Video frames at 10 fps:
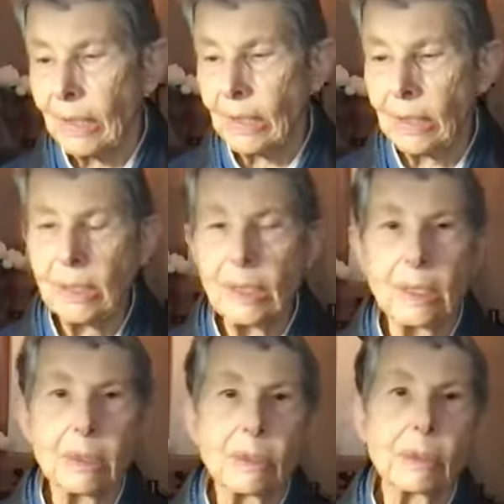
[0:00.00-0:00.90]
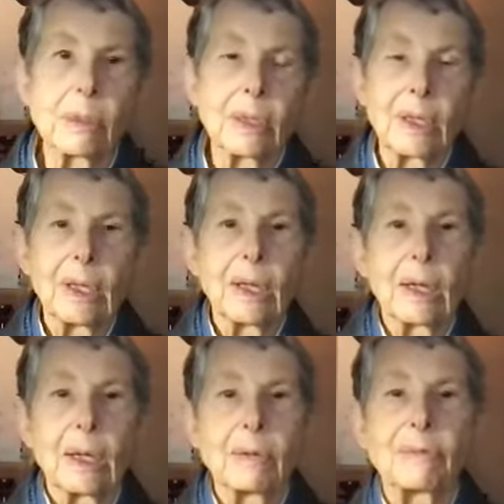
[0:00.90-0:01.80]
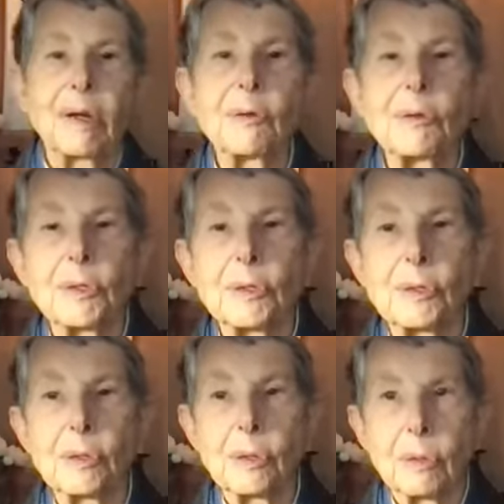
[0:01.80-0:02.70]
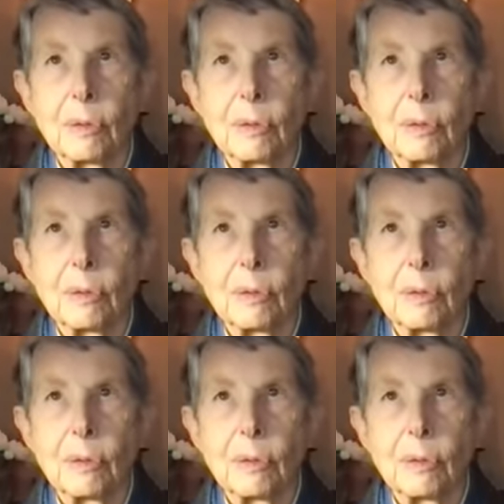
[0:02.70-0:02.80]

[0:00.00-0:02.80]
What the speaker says: in his founder's